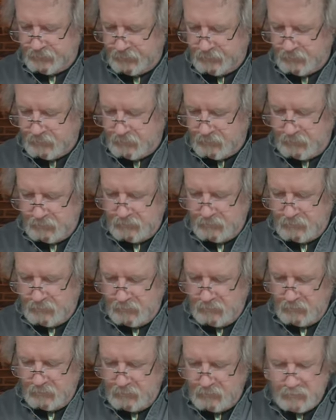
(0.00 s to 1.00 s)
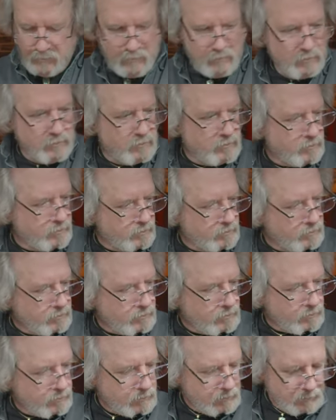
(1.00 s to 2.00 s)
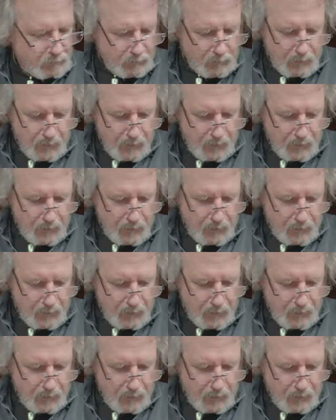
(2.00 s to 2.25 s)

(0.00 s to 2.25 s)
[no speech]